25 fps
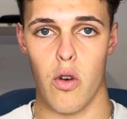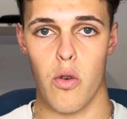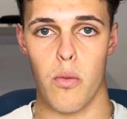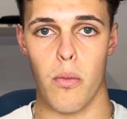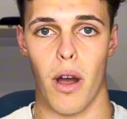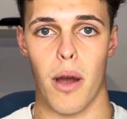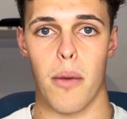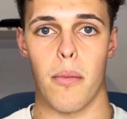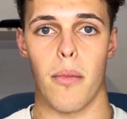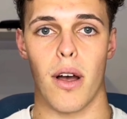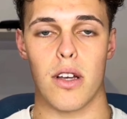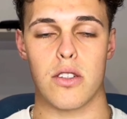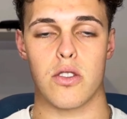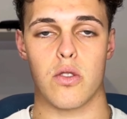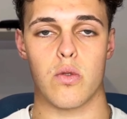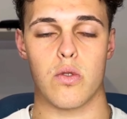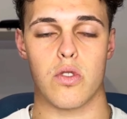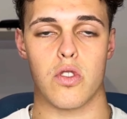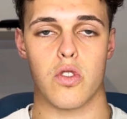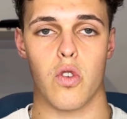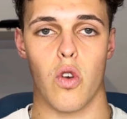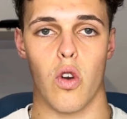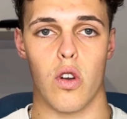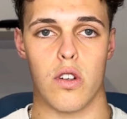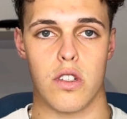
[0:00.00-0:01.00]
my muscles
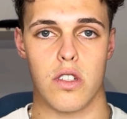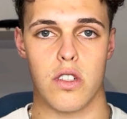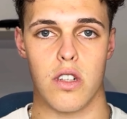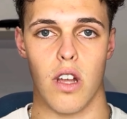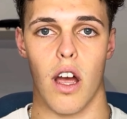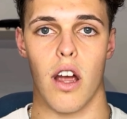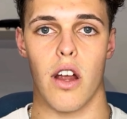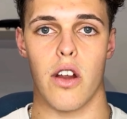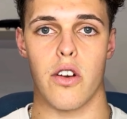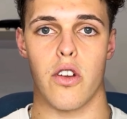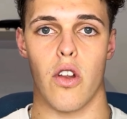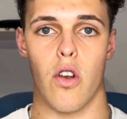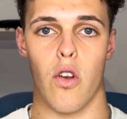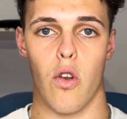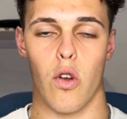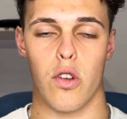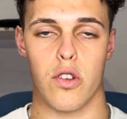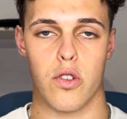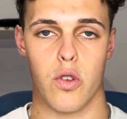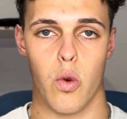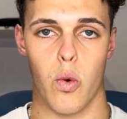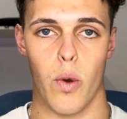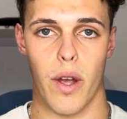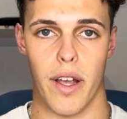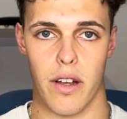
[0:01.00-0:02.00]
got tired a lot
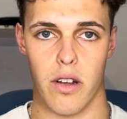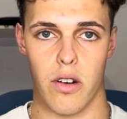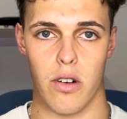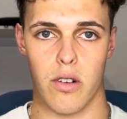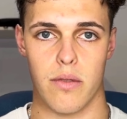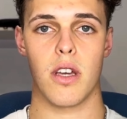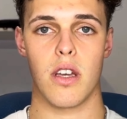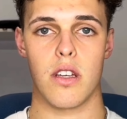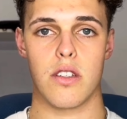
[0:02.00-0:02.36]
quicker.